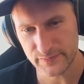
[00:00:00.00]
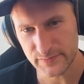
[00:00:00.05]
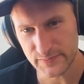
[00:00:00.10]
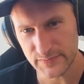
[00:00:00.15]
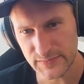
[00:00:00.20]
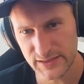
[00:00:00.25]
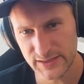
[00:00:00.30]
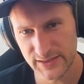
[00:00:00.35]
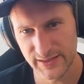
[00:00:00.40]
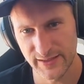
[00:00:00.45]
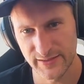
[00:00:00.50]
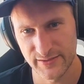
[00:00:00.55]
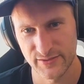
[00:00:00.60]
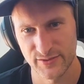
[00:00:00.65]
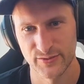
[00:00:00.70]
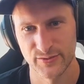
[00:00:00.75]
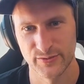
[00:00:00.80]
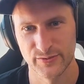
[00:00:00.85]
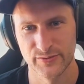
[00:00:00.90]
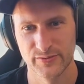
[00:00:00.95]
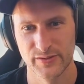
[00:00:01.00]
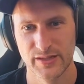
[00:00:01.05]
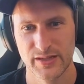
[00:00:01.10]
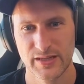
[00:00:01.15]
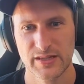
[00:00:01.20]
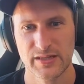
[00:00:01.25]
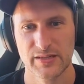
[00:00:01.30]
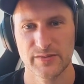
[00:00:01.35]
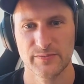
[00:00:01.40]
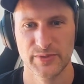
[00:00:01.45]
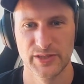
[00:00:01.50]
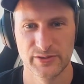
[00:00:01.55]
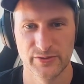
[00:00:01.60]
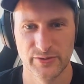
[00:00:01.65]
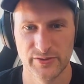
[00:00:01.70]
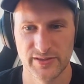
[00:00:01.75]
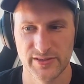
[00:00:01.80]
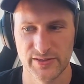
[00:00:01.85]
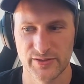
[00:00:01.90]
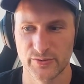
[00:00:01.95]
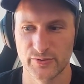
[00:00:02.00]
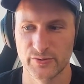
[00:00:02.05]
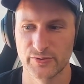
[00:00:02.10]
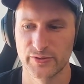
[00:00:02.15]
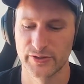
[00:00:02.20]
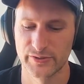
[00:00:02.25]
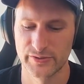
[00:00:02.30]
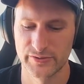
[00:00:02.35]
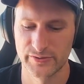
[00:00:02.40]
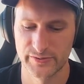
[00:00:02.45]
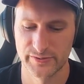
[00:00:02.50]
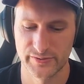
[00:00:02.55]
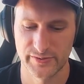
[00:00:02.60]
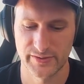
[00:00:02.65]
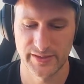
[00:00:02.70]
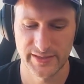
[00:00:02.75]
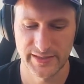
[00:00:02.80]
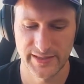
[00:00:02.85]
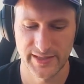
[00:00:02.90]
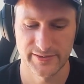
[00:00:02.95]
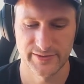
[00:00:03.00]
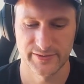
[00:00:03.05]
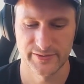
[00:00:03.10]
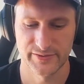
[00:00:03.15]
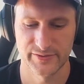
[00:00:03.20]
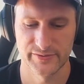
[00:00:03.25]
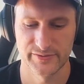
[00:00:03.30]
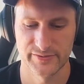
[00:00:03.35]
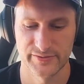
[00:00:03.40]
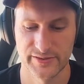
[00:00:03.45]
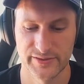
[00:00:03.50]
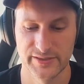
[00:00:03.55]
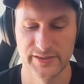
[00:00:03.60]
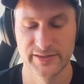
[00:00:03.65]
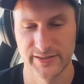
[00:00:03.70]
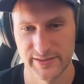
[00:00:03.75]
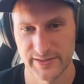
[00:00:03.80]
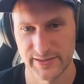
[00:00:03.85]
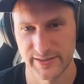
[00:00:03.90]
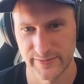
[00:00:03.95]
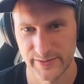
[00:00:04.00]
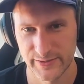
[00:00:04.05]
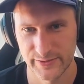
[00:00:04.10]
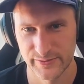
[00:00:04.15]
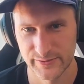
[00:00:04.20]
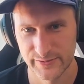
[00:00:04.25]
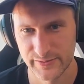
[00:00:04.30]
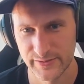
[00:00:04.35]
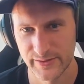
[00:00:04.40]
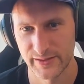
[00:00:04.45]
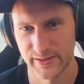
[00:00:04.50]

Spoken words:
Yeah. And so Bitcoin is no longer legal tender in El Salvador